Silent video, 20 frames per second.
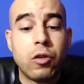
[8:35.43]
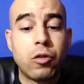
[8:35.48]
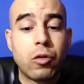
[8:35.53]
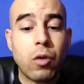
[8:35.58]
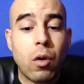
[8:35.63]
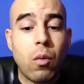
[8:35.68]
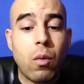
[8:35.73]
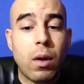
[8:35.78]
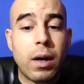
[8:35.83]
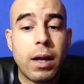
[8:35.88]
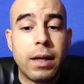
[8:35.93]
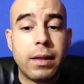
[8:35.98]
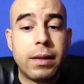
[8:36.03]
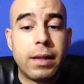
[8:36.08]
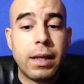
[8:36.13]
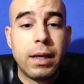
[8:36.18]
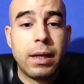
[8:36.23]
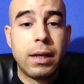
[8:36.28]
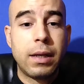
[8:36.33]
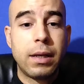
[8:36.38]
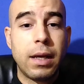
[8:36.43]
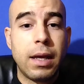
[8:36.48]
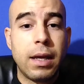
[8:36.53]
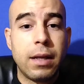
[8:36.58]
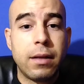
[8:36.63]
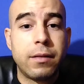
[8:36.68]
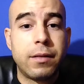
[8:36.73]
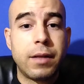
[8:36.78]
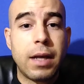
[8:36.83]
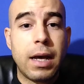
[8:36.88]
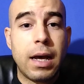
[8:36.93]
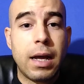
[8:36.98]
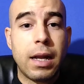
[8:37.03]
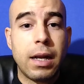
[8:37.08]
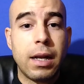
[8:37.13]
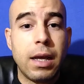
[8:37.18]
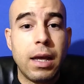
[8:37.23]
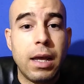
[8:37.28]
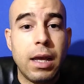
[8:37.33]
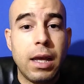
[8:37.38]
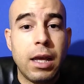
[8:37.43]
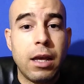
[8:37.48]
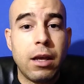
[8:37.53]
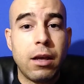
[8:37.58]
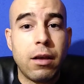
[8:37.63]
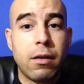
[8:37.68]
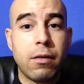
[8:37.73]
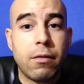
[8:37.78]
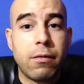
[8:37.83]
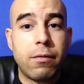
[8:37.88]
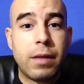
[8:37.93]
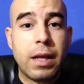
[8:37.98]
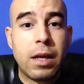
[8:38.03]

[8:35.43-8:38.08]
So what I think is that if